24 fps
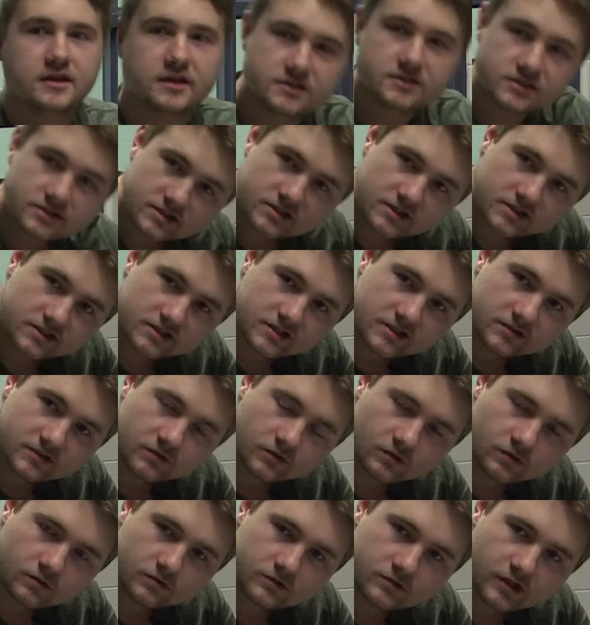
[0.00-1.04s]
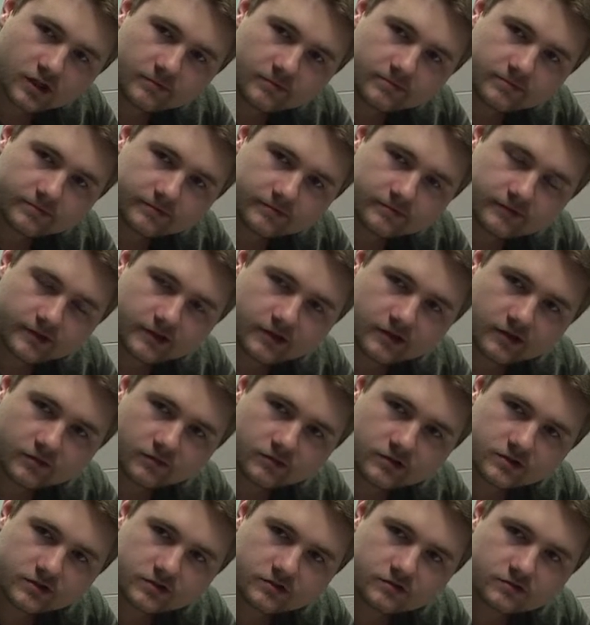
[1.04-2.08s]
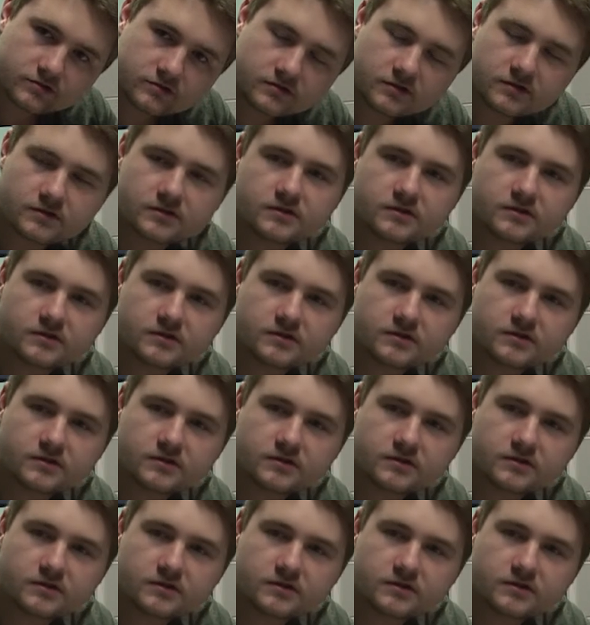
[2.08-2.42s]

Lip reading: It didn't hold up like the original.